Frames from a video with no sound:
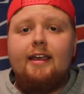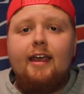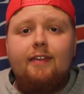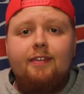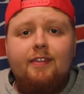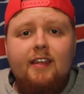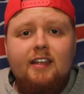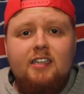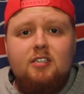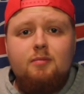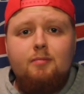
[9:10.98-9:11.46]

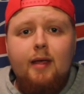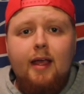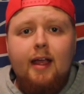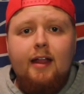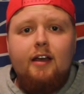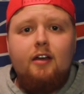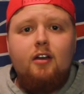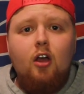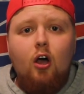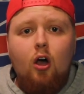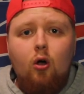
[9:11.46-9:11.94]
Get this
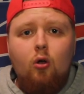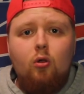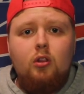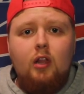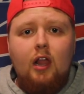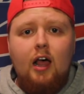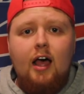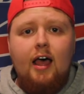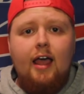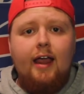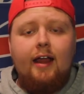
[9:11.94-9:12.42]
man an
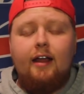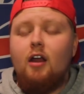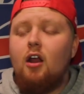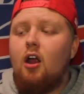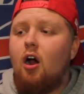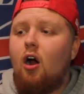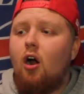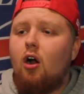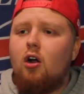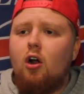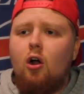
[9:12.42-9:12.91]
O-line.
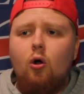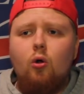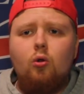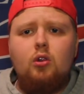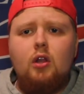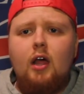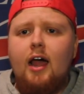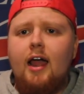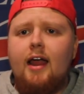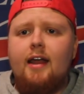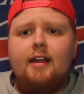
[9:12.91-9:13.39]
Our
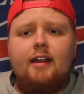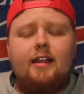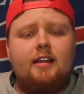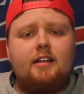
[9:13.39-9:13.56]
O-line